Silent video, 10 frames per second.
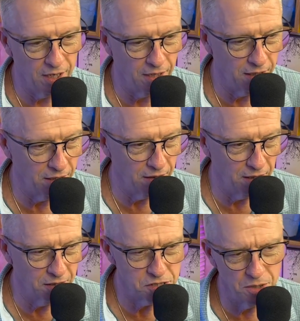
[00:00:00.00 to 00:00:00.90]
And and
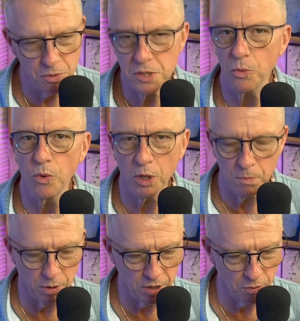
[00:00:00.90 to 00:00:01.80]
it, is, it was a
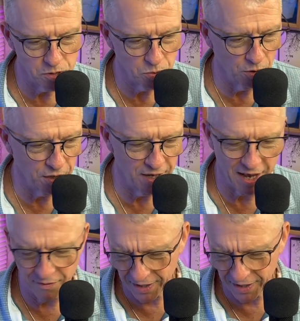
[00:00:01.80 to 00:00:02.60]
workbook I was working out of,